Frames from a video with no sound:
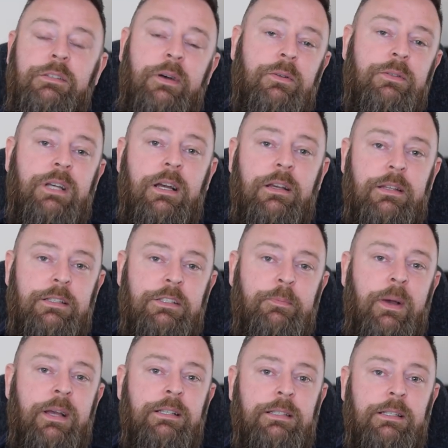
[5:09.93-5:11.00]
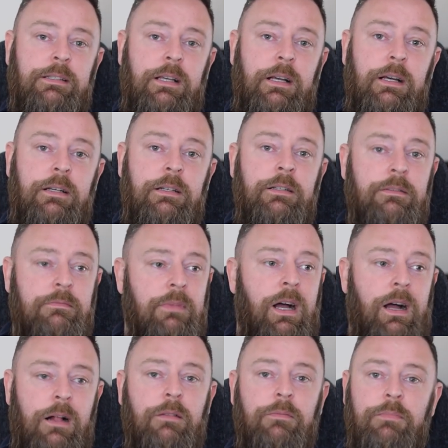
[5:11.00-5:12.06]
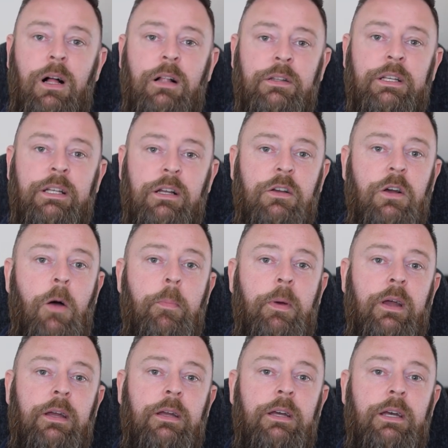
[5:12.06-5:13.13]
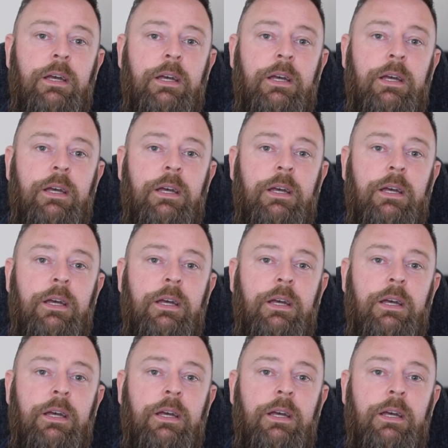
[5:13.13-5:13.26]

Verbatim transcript: of how tight these spaces are, I'll I'll need a copy